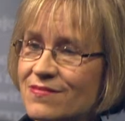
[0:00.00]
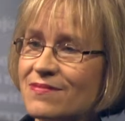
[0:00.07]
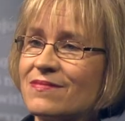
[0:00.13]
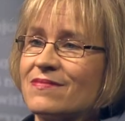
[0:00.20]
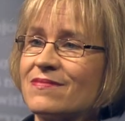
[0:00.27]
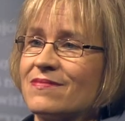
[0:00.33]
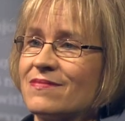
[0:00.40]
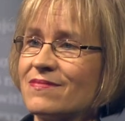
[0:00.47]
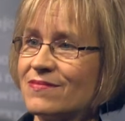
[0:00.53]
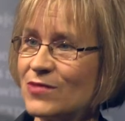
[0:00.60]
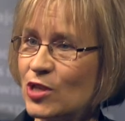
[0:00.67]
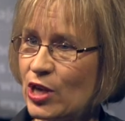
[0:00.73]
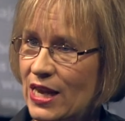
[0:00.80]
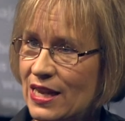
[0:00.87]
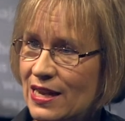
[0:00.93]
where she talks
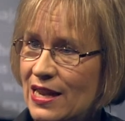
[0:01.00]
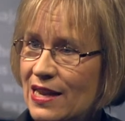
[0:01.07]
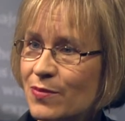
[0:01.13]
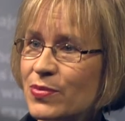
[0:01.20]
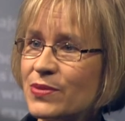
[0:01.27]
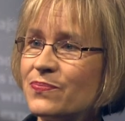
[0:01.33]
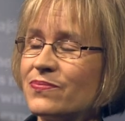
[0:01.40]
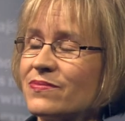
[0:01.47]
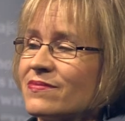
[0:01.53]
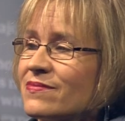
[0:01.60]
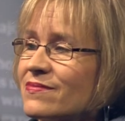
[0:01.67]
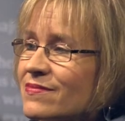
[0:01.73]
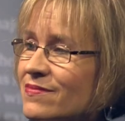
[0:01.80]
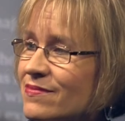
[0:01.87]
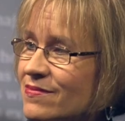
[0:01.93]
about how lab. so much...
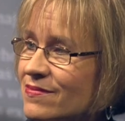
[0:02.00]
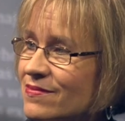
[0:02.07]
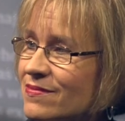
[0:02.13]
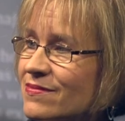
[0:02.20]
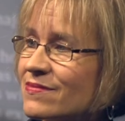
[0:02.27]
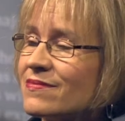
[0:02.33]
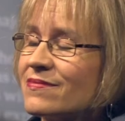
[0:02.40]
Aid Lab,